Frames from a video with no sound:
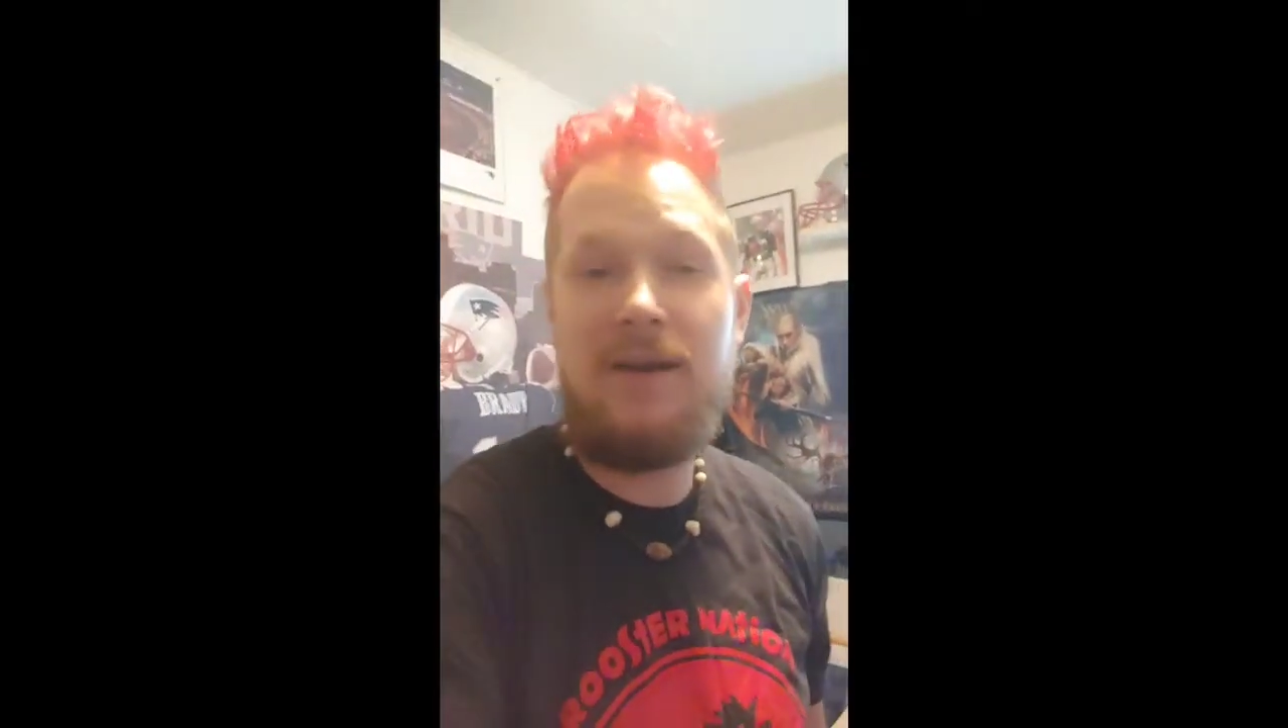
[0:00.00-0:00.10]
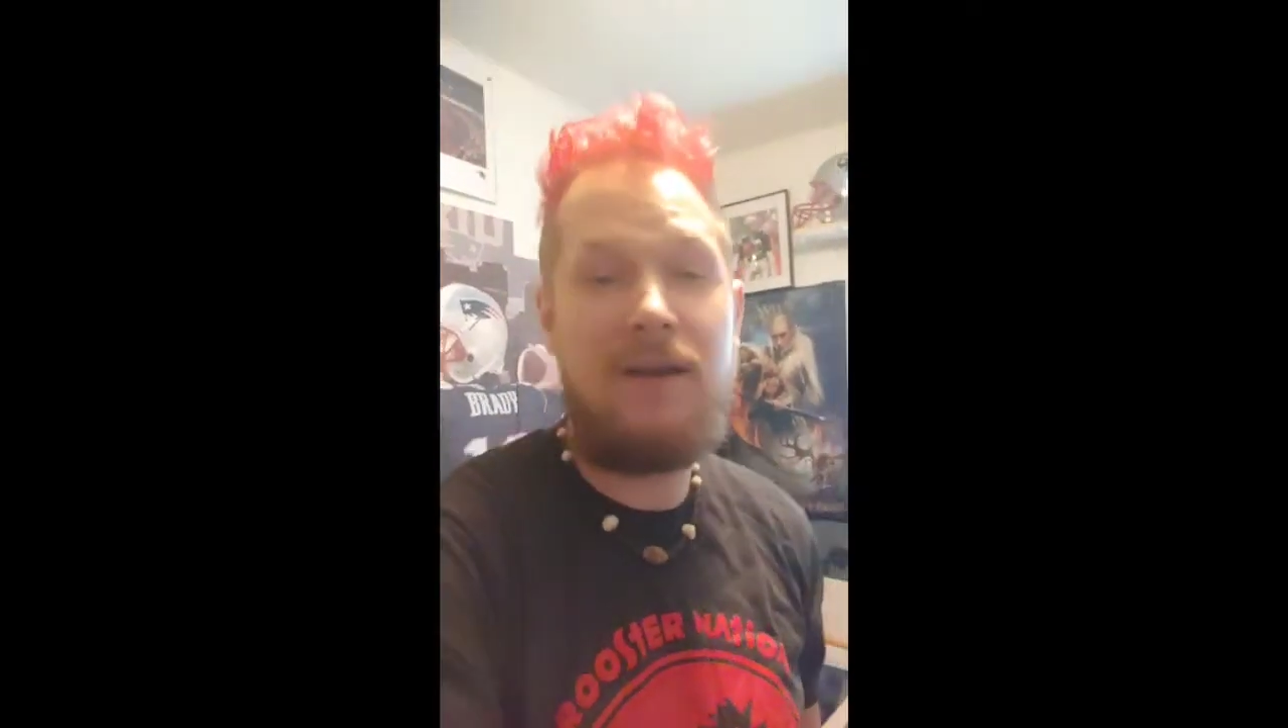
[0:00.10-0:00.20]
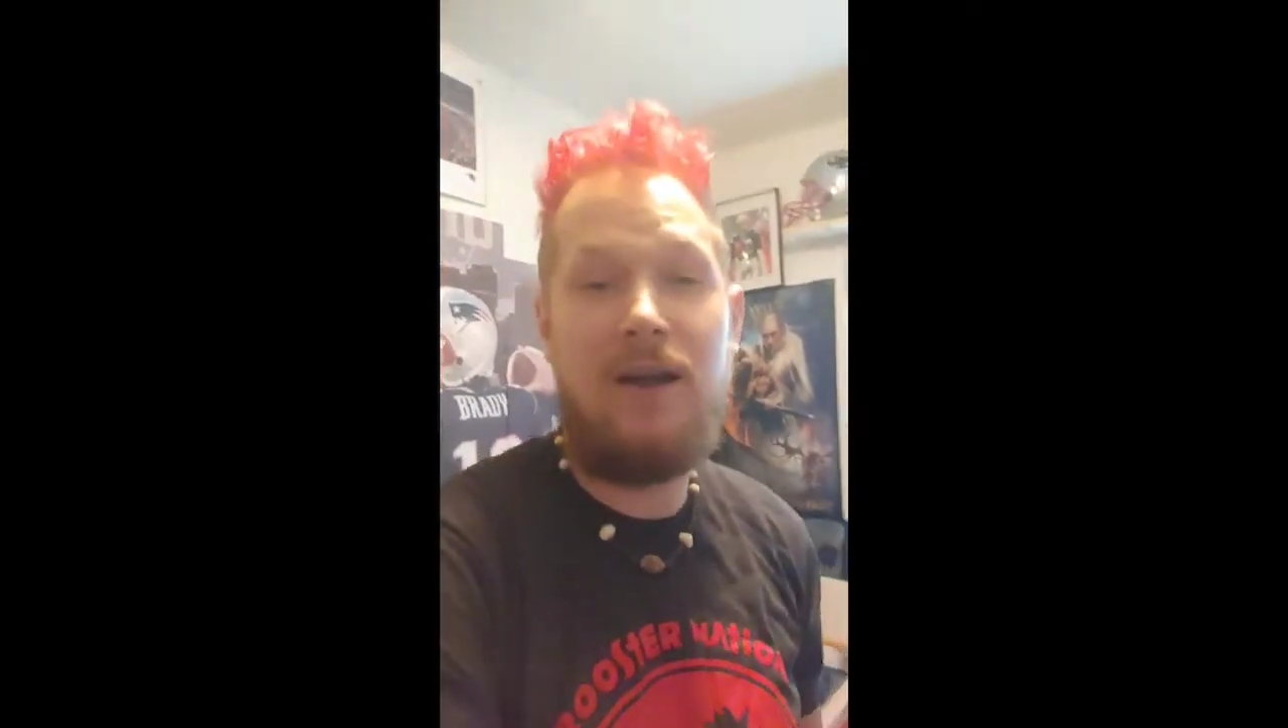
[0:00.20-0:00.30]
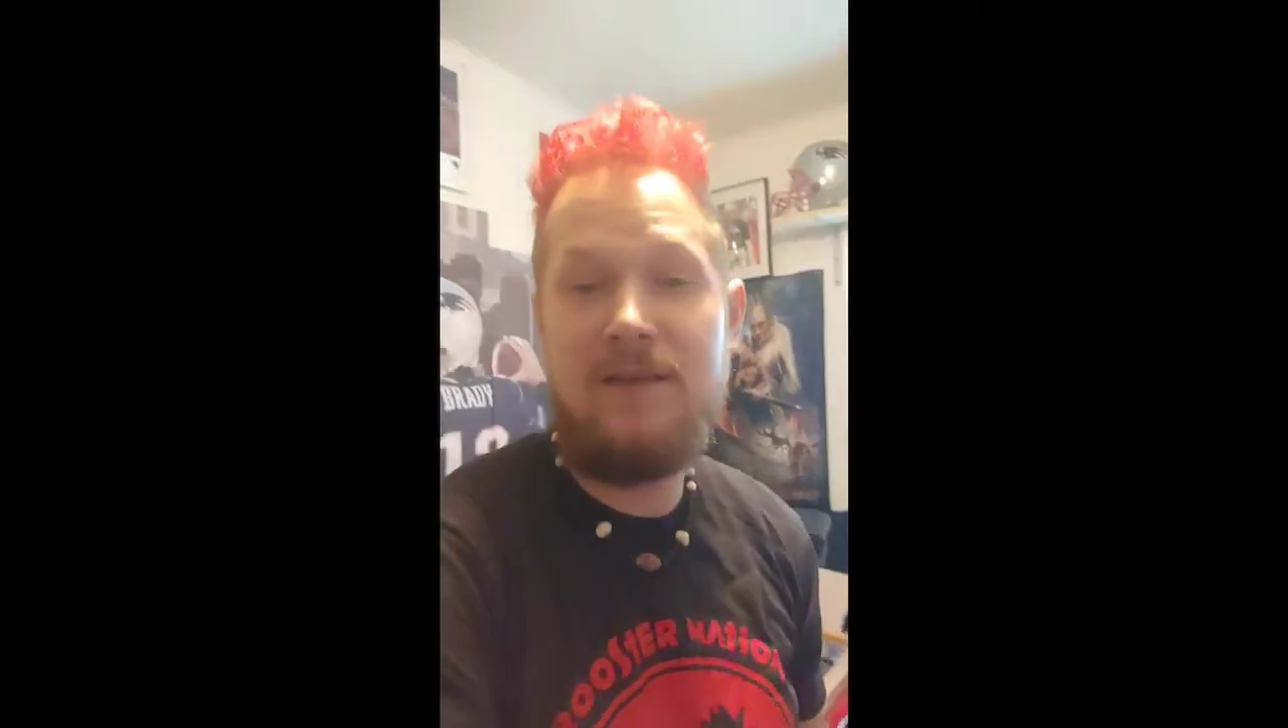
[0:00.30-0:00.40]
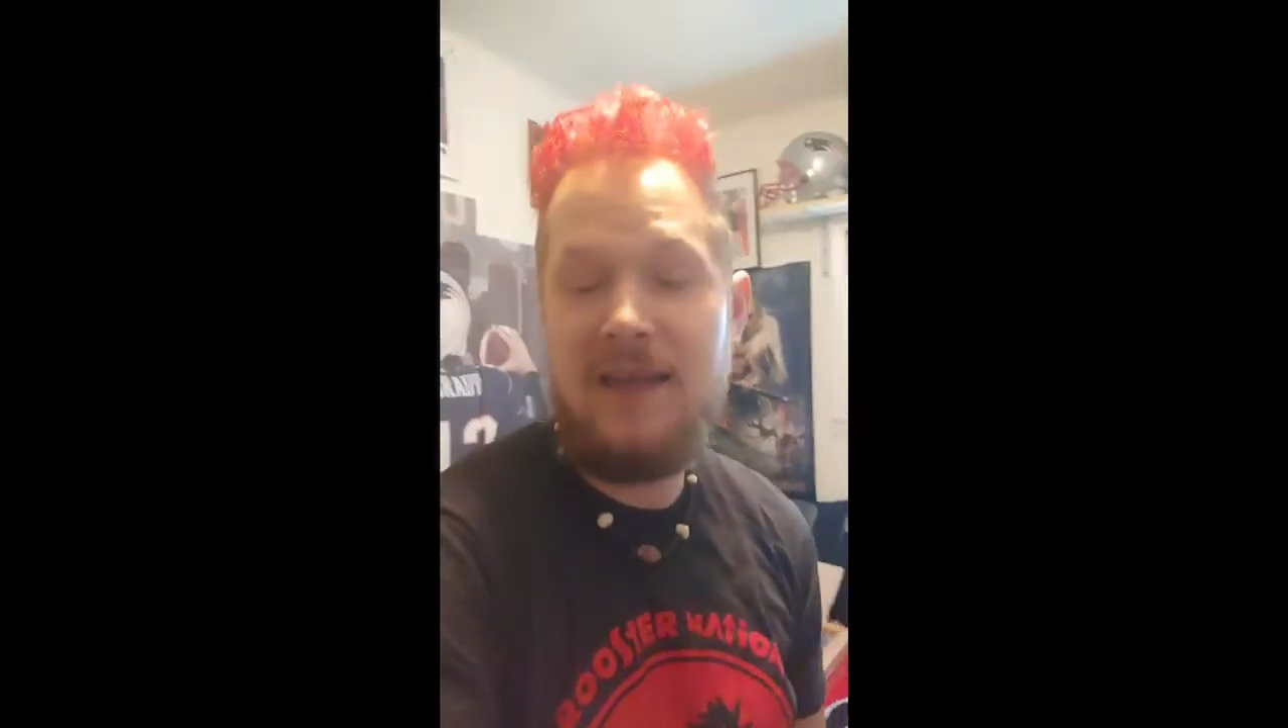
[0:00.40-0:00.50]

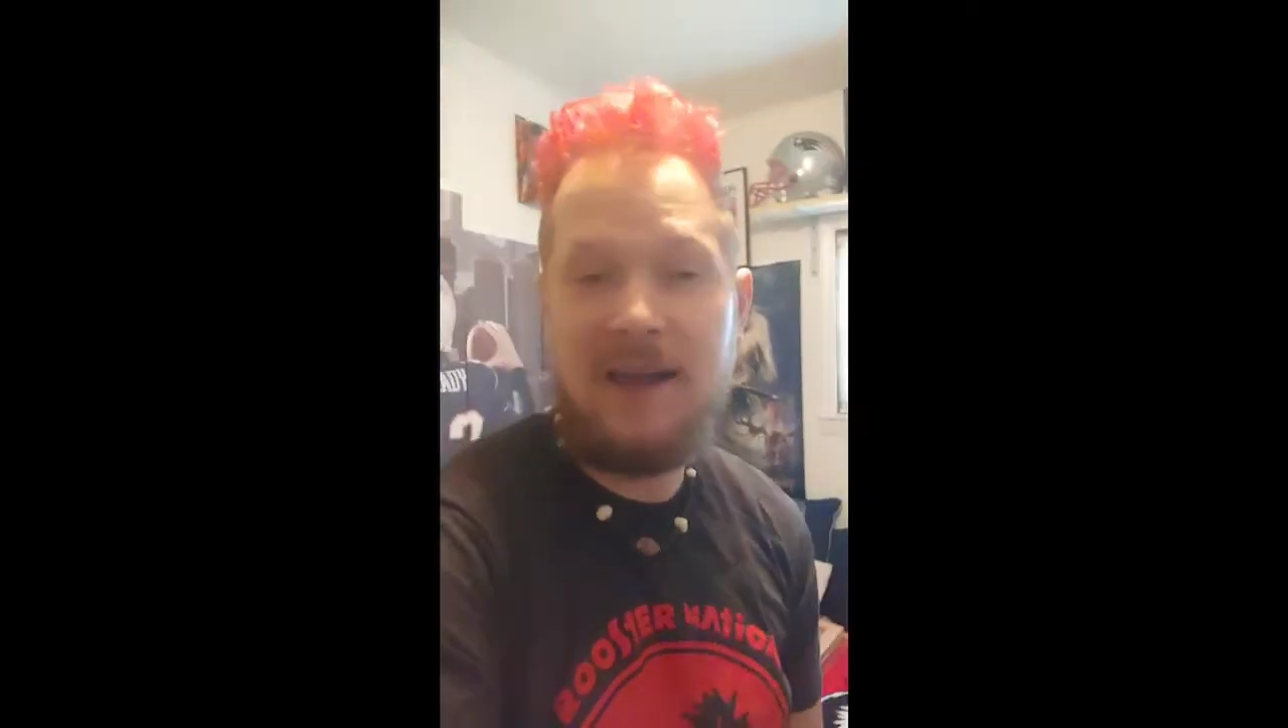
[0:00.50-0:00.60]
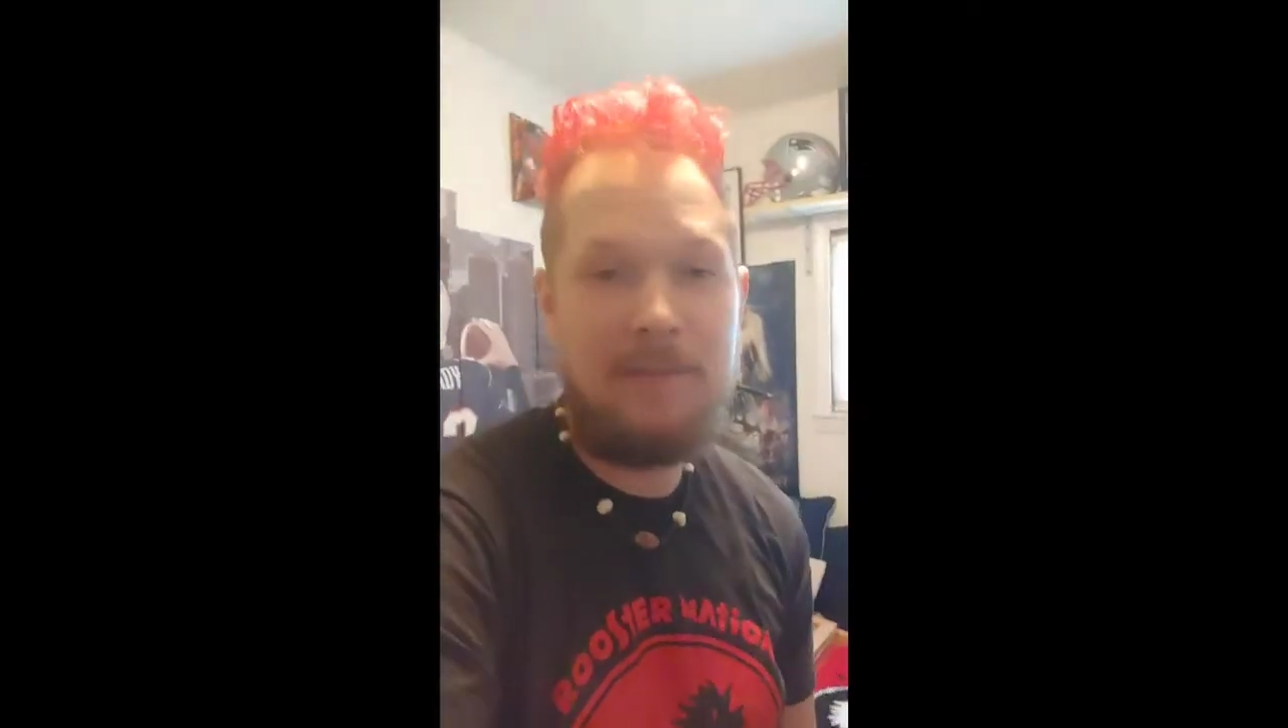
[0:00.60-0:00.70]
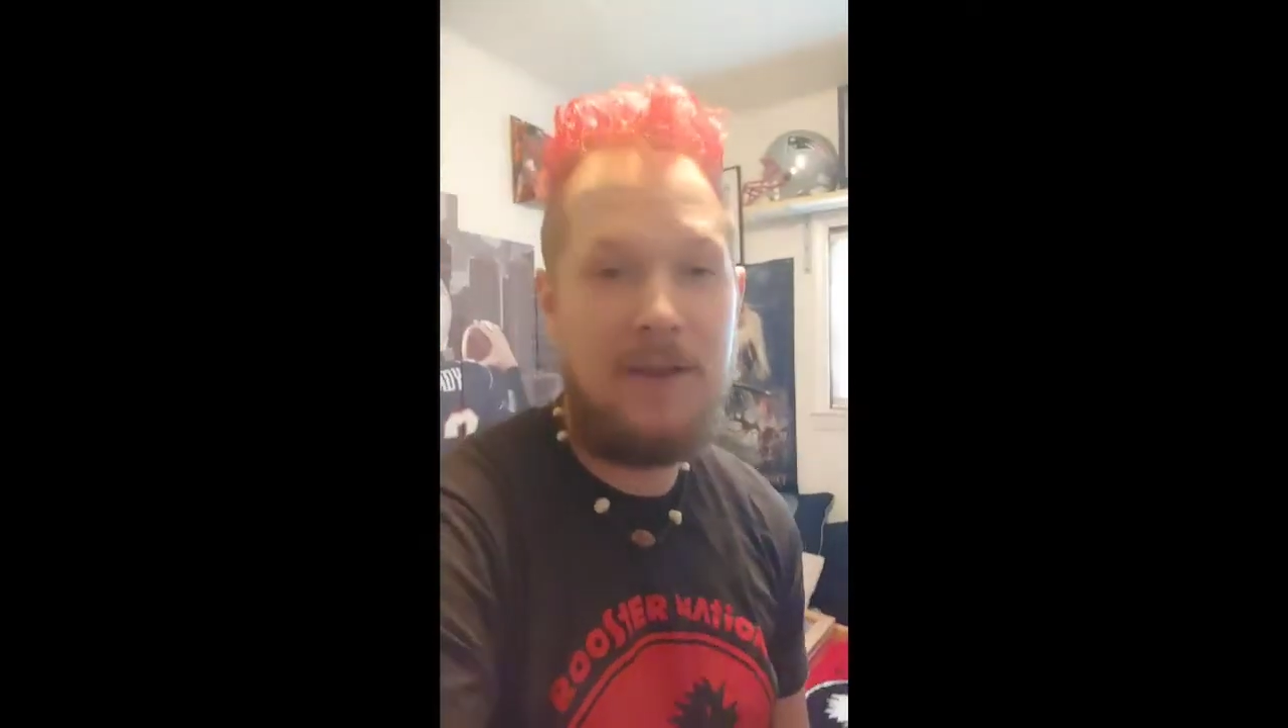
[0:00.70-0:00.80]
contact